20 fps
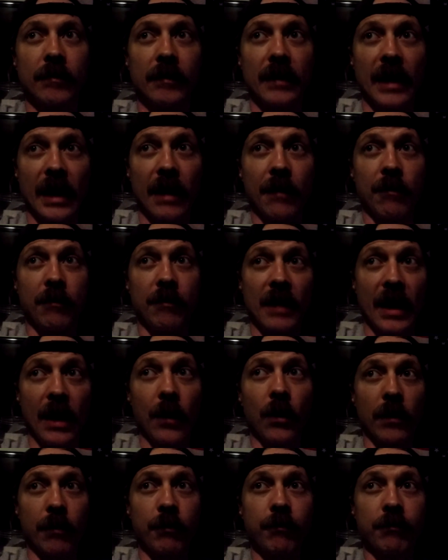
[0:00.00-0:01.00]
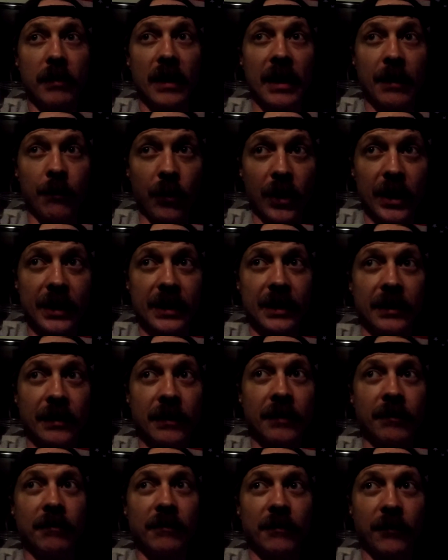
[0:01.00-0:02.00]
They were
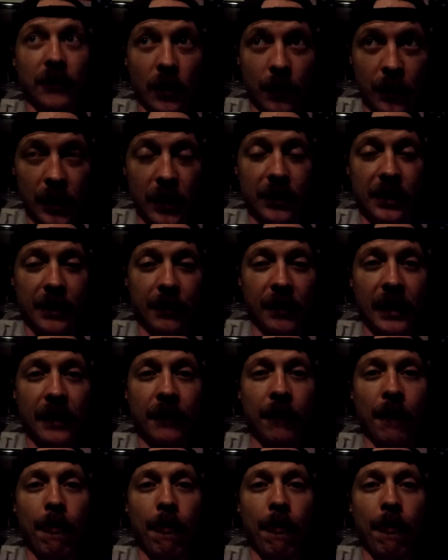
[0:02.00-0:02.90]
imprisoned for abusing me.